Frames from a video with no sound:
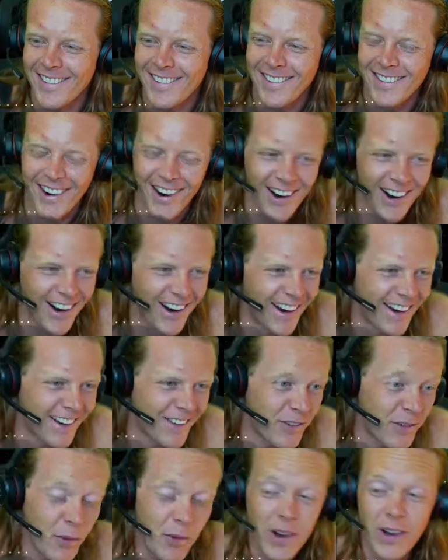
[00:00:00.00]
All right,
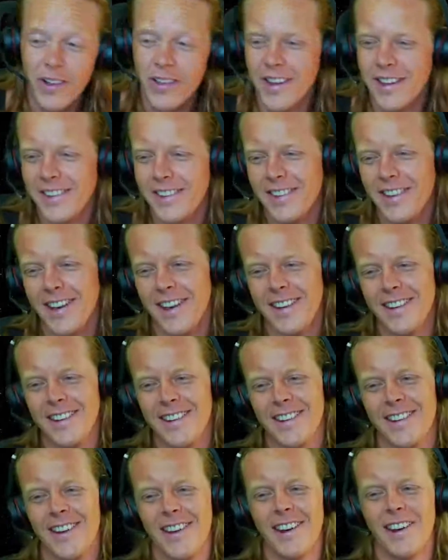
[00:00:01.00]
well, that's the end
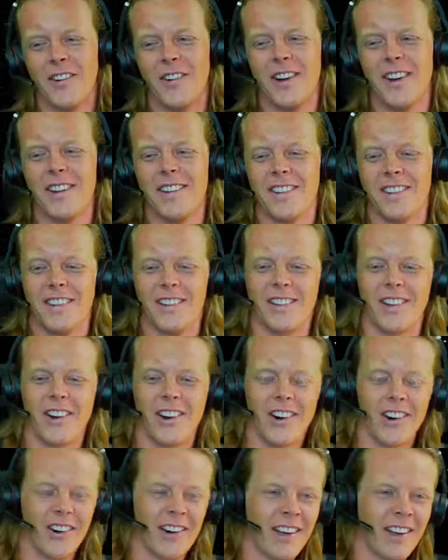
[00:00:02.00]
anyways.
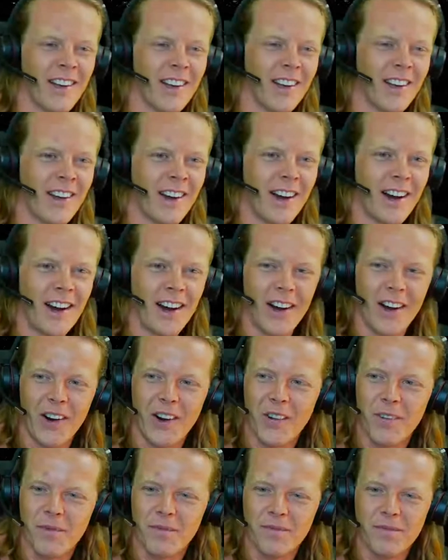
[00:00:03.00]
So
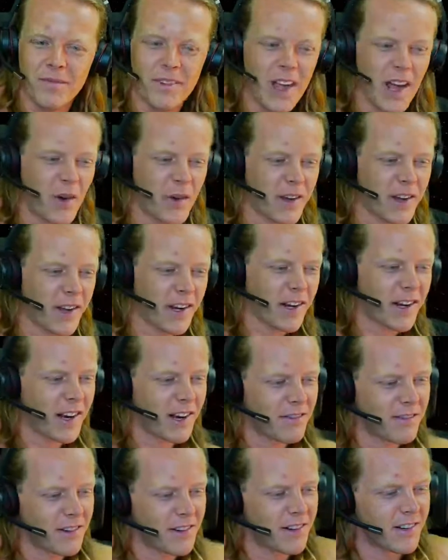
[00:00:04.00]
yeah, we kind of
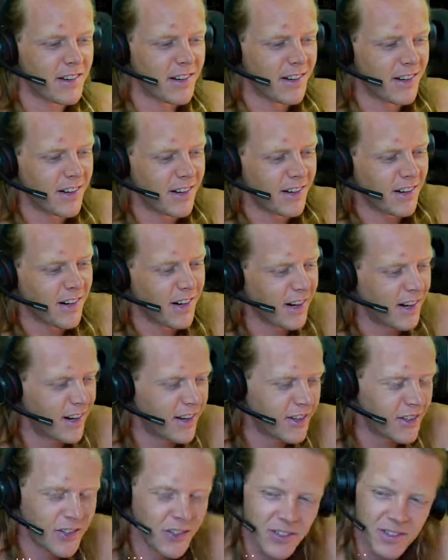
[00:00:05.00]
covered
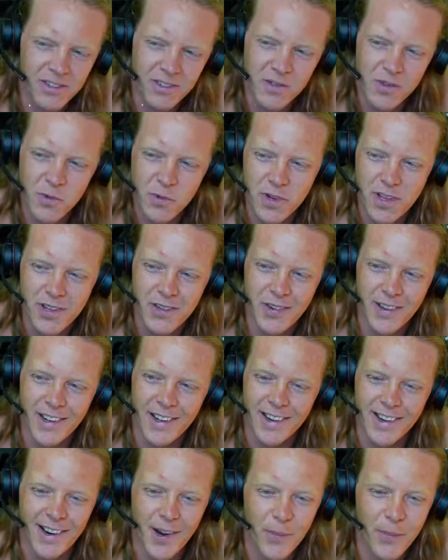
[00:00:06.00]
our news from the week. We
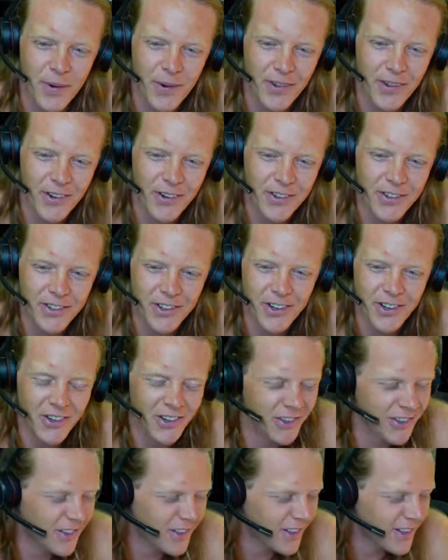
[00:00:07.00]
had a couple little
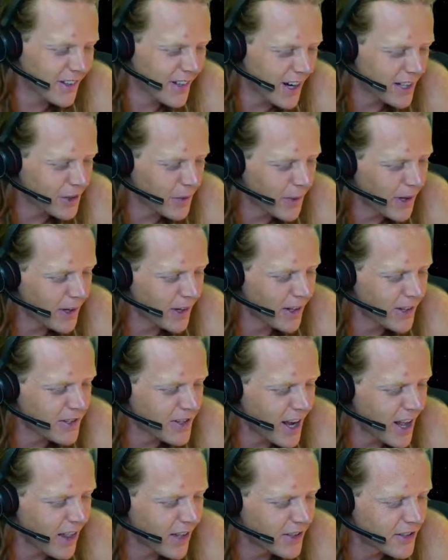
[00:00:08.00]
jokes, talked about our
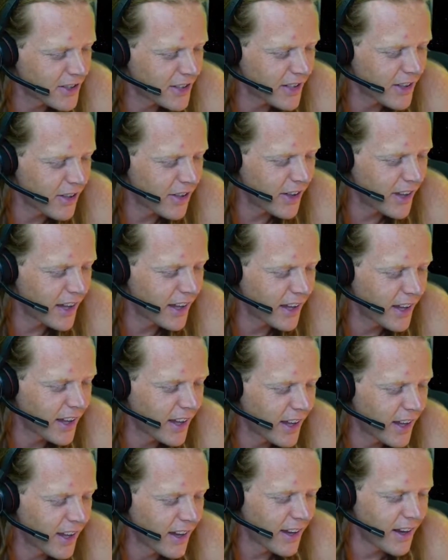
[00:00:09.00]
challenging thing,
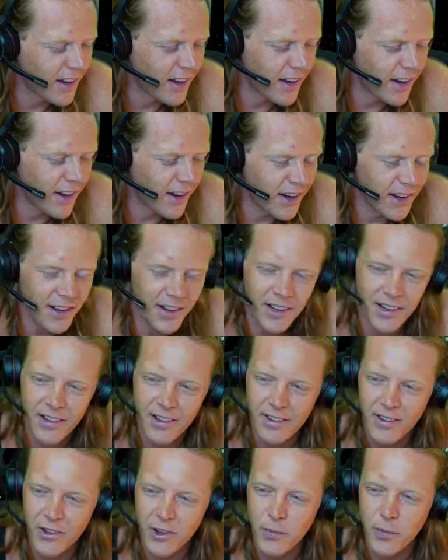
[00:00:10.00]

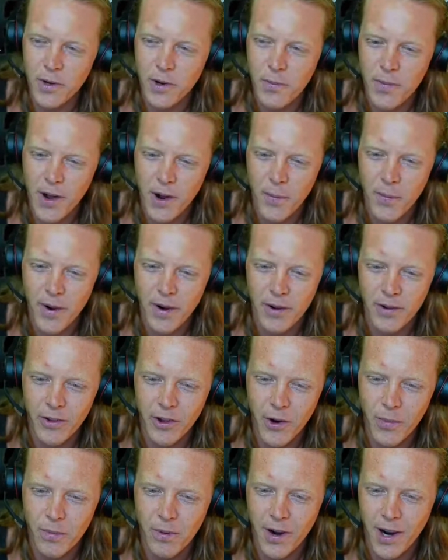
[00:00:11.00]
a little bit about
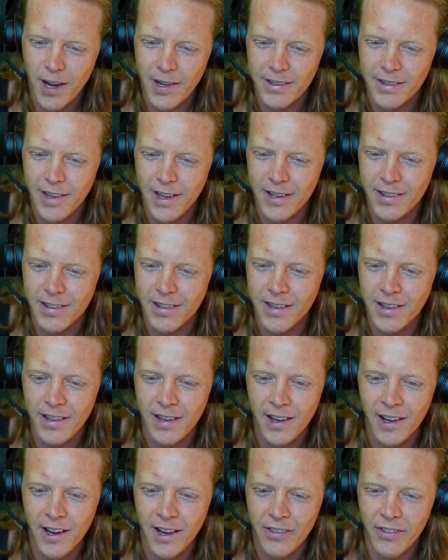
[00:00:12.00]
parallel
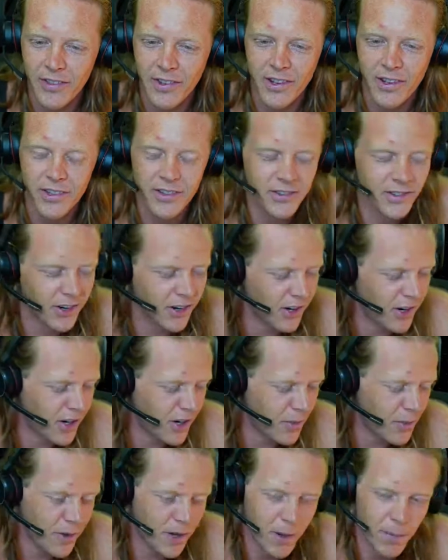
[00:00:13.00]
processing and the
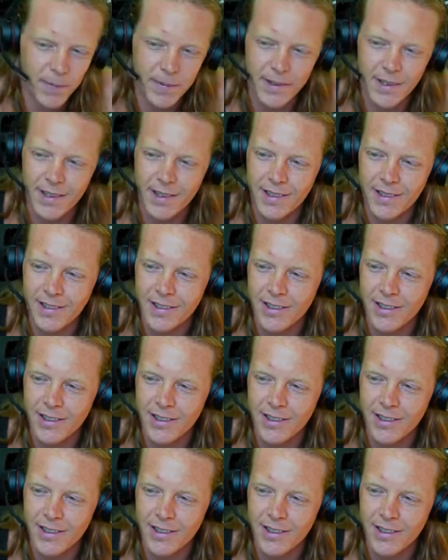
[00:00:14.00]
startup update.